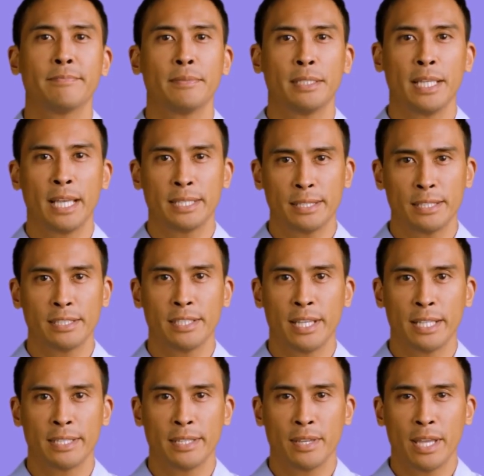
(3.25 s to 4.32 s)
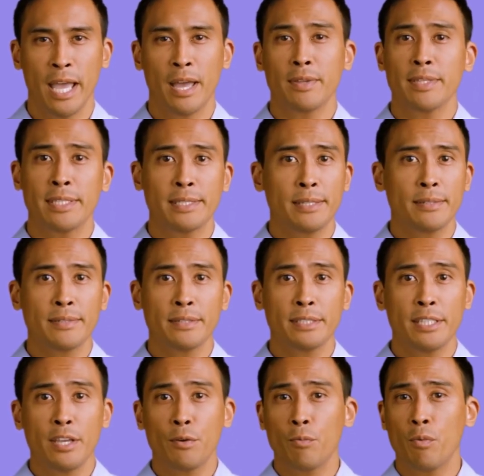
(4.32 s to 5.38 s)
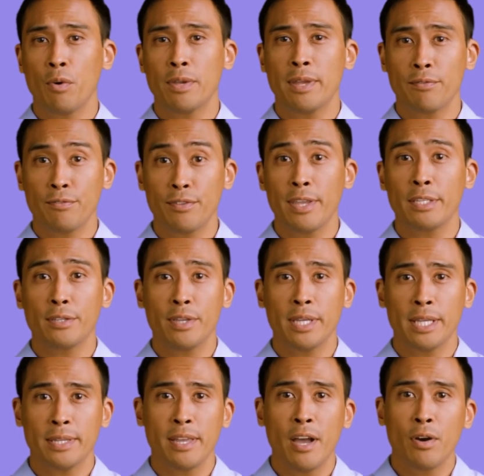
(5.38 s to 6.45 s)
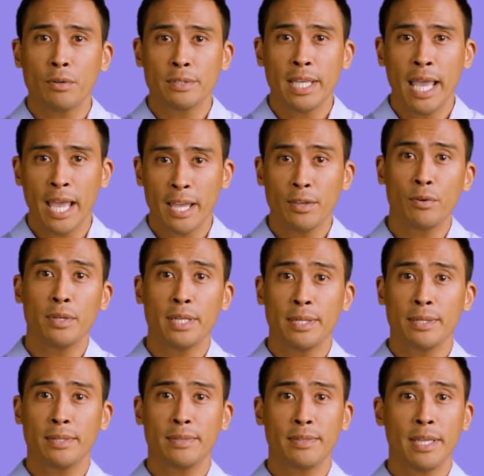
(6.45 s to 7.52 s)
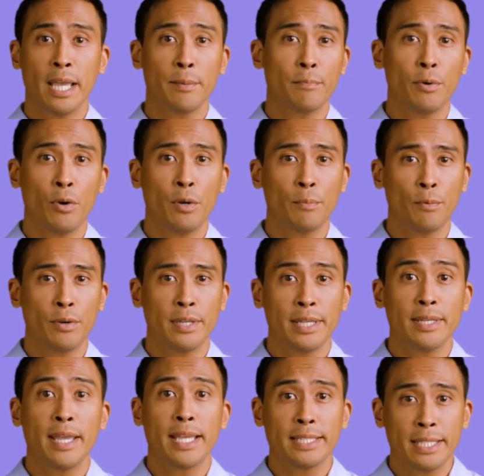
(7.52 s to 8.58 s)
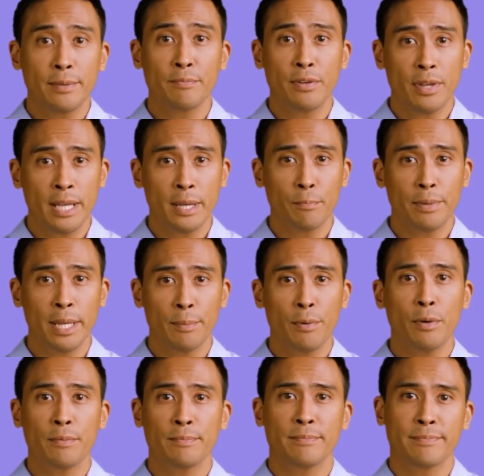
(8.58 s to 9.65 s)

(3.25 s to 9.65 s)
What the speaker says: States, cities, and counties steer more than $3 trillion annually, employ more than 19 million people,